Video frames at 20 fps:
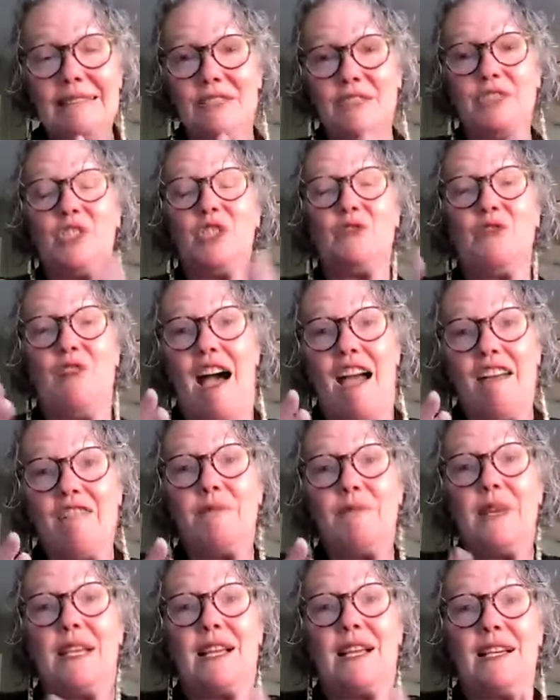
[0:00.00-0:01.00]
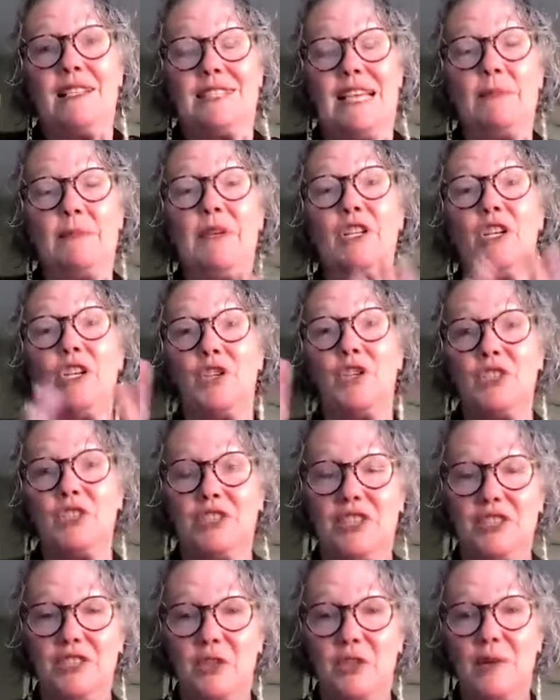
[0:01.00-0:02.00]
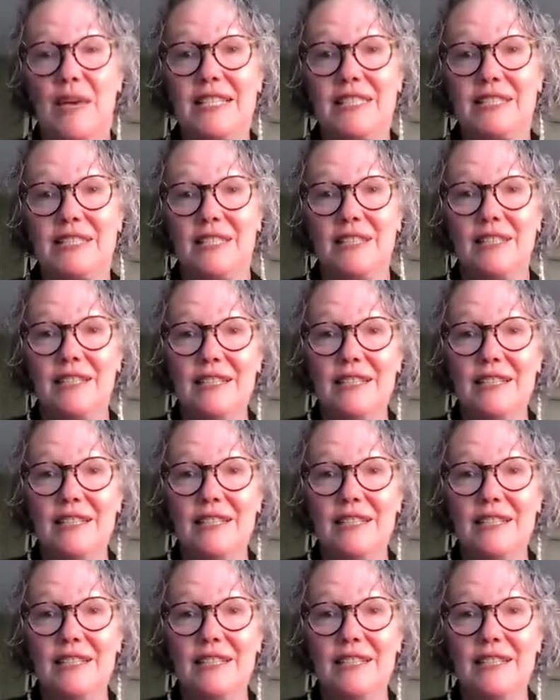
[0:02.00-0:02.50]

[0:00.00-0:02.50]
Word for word: to survive because I'm in a good situation.